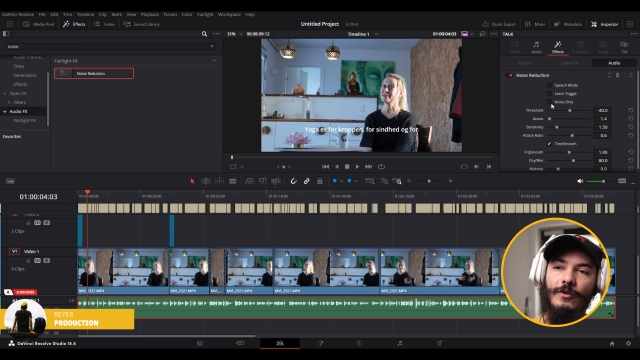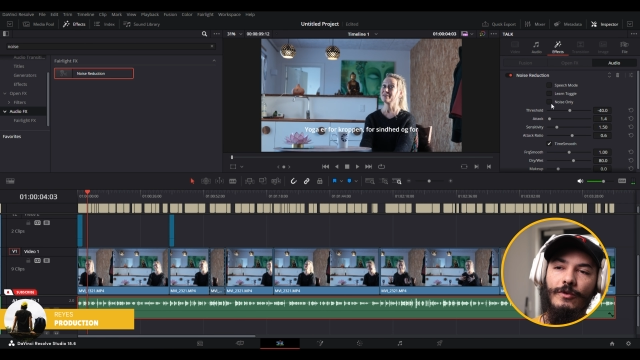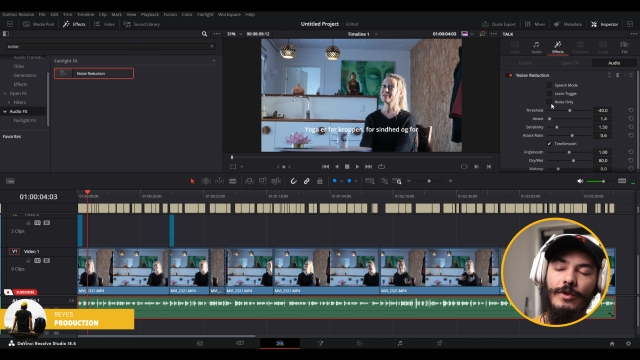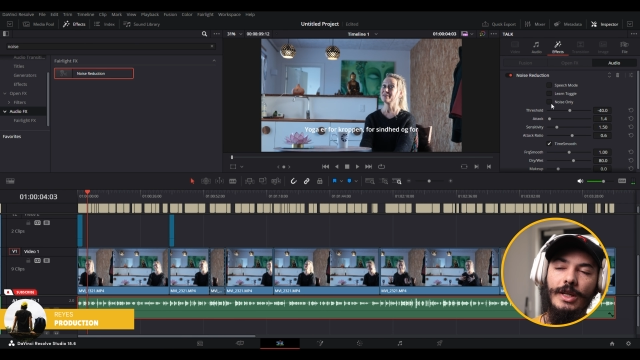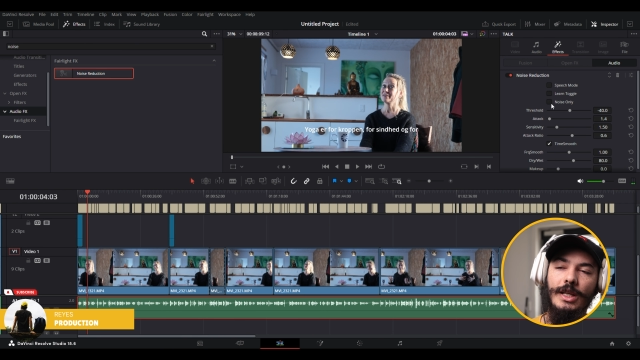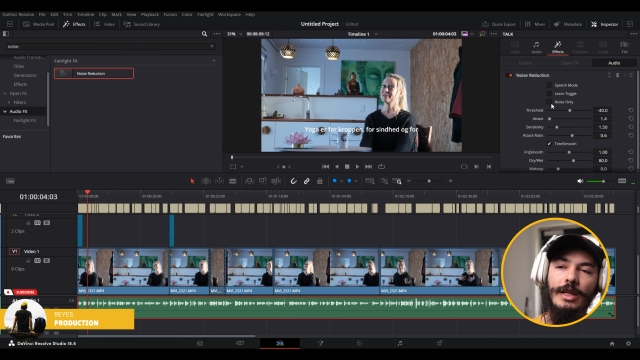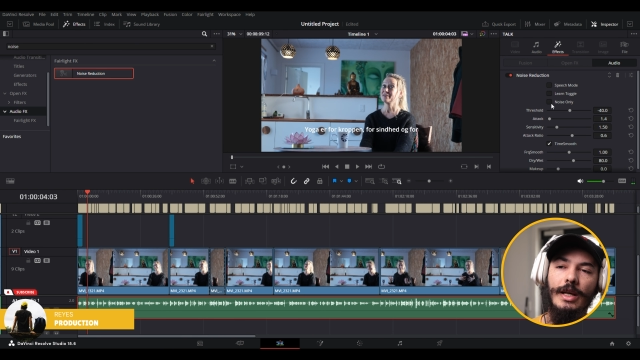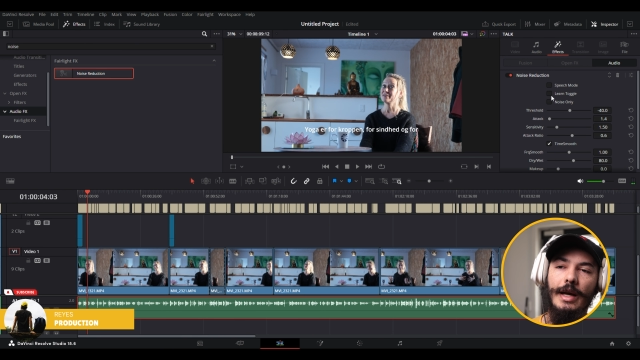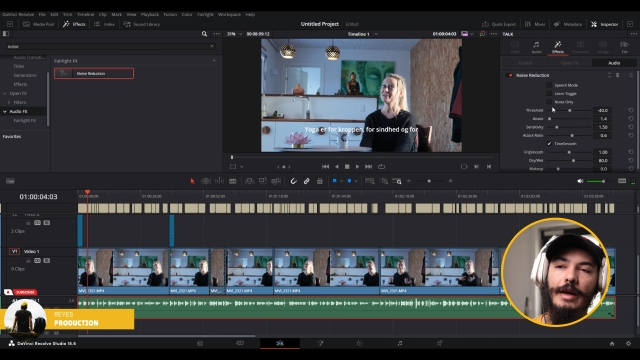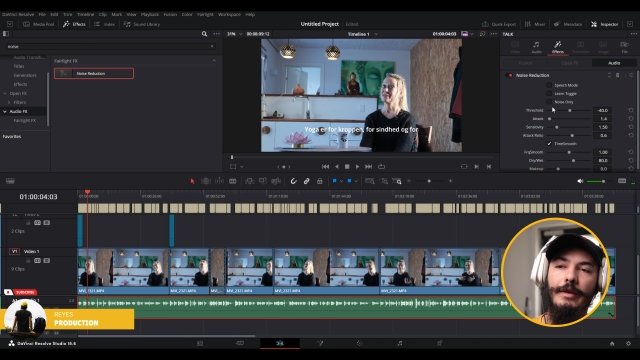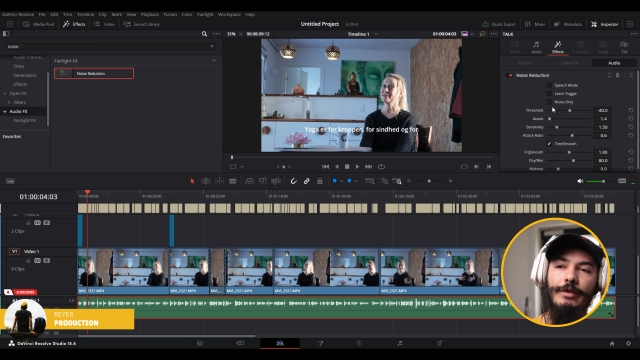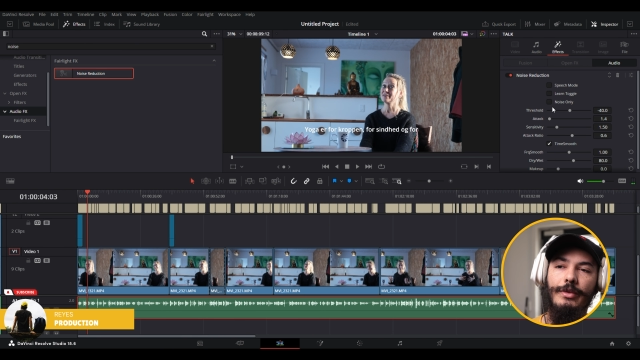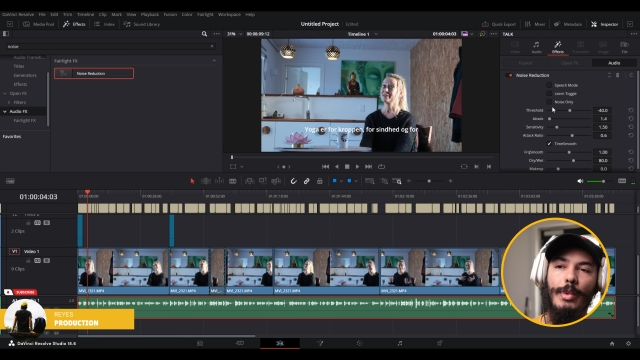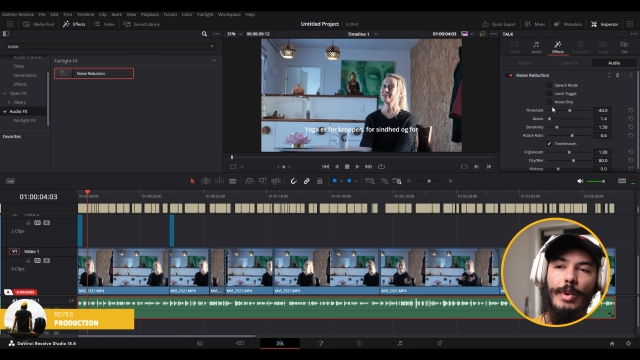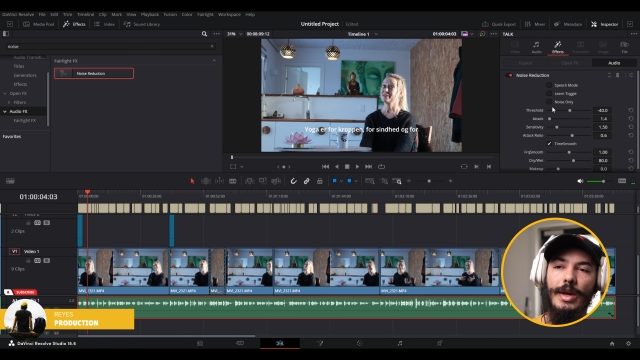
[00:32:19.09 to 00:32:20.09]
We
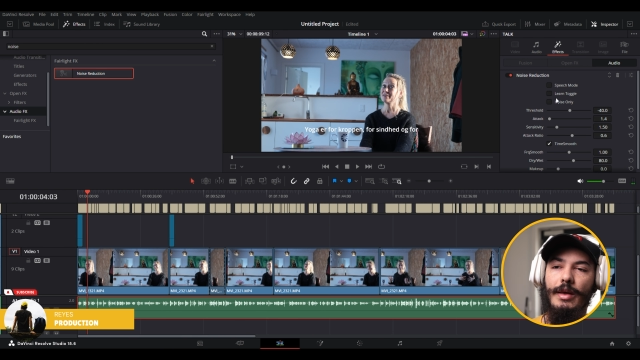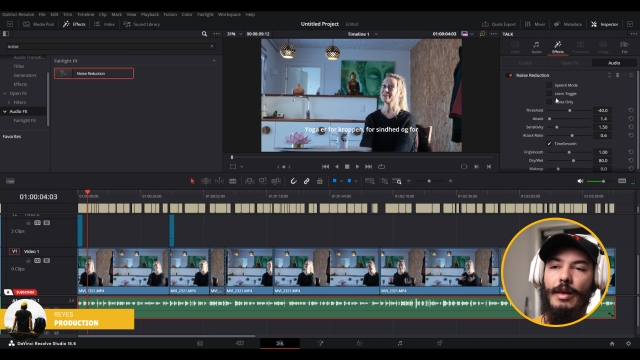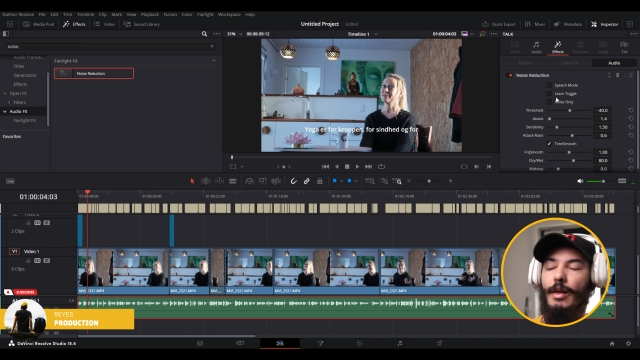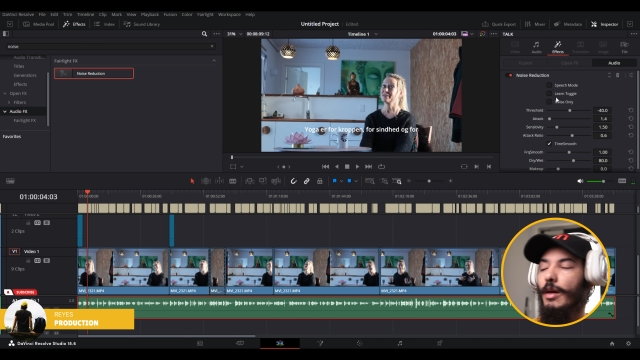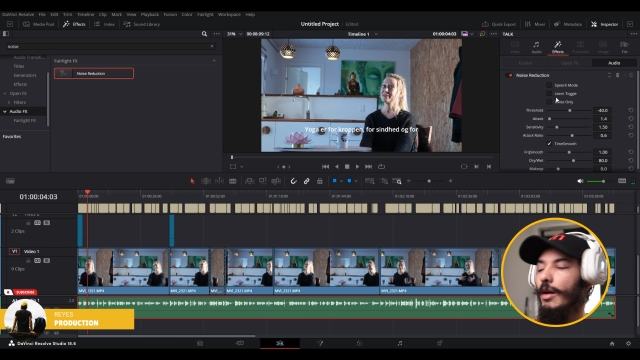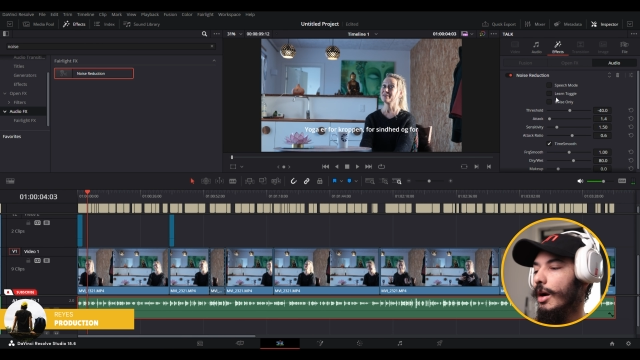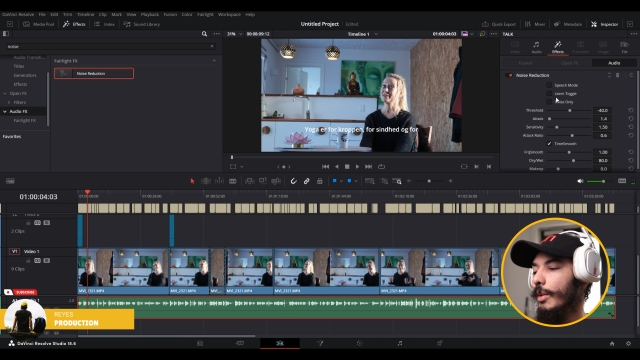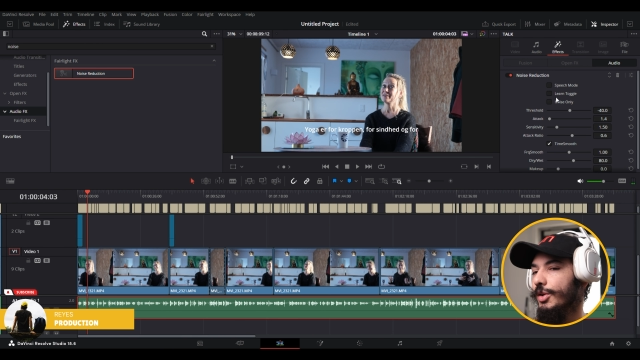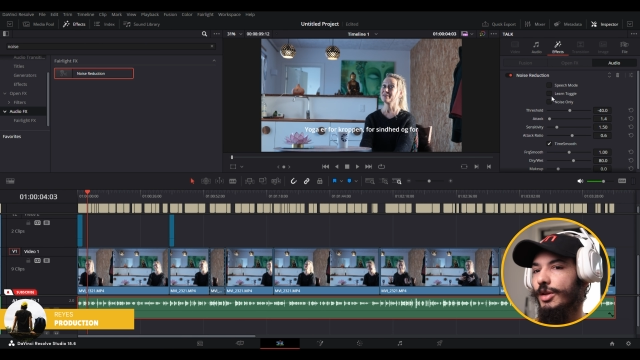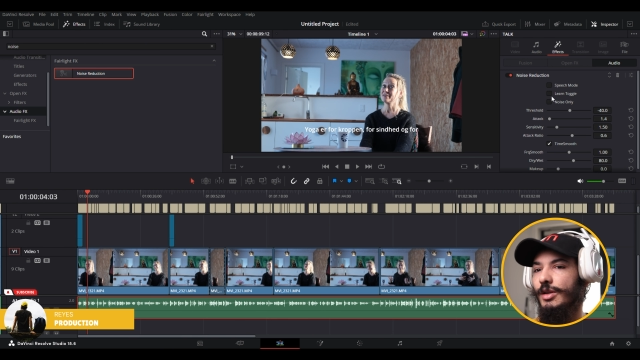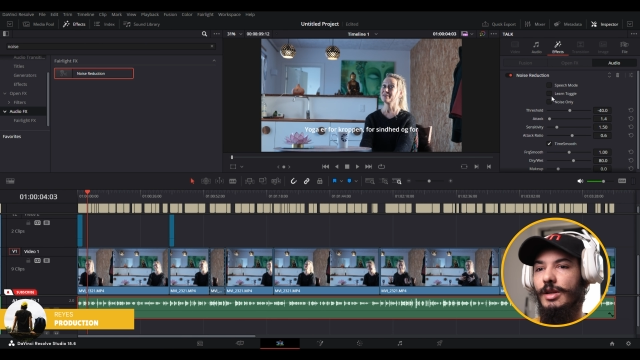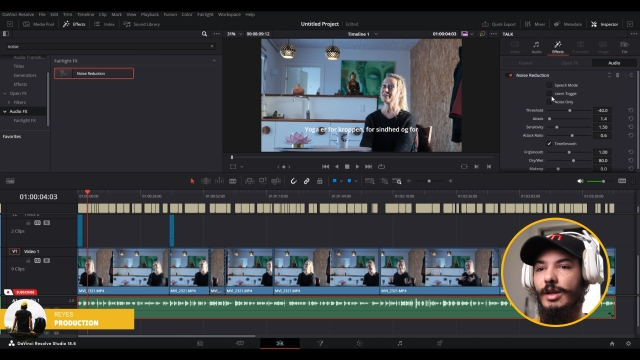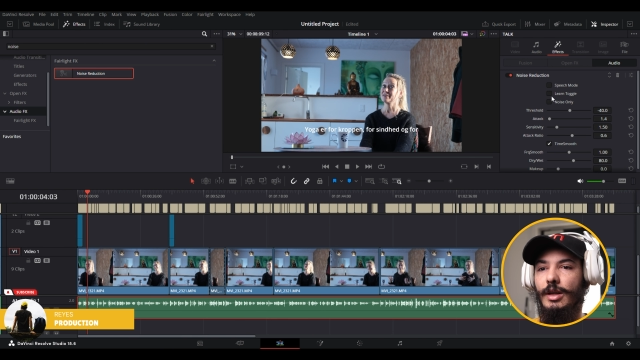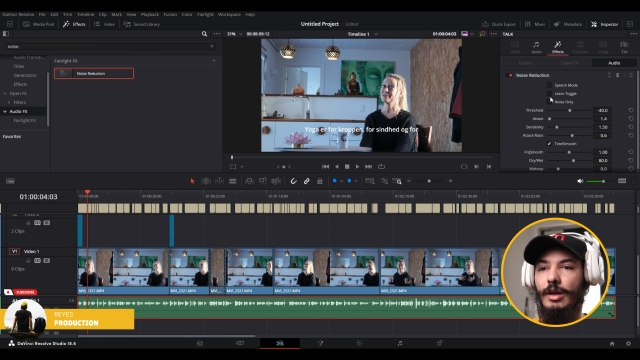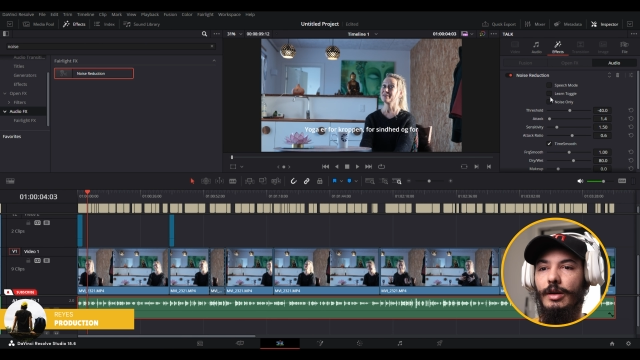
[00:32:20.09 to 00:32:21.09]
have 3
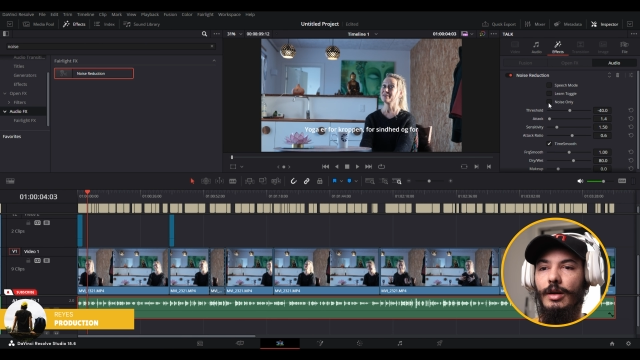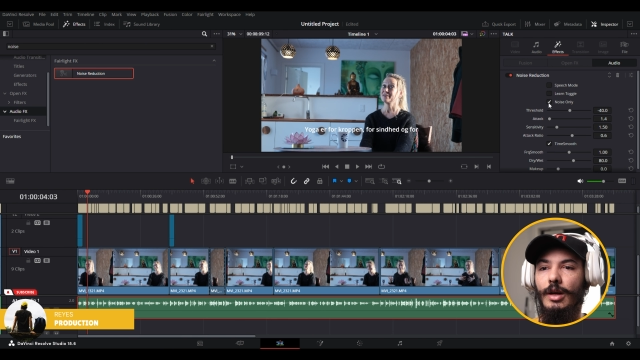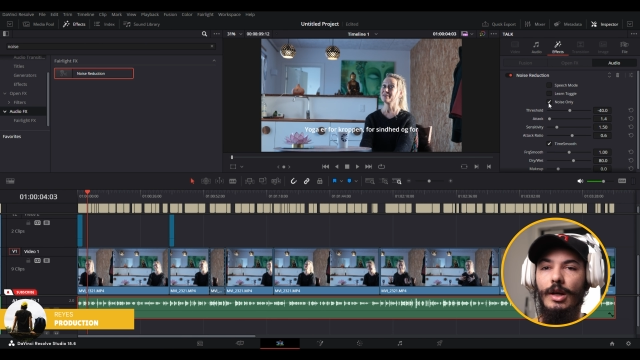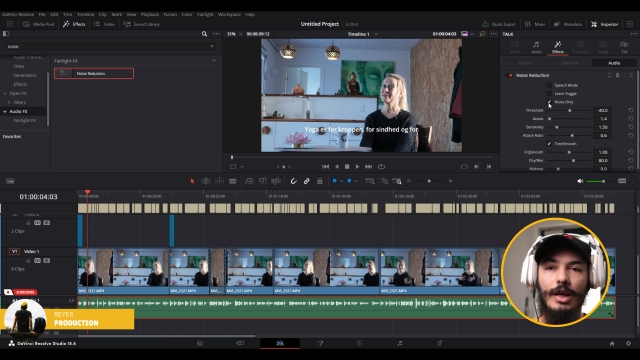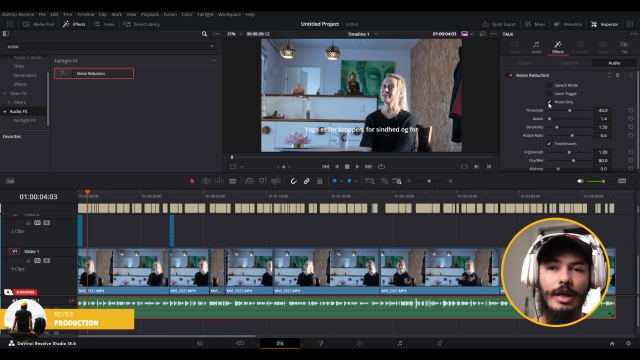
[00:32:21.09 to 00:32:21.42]
options here.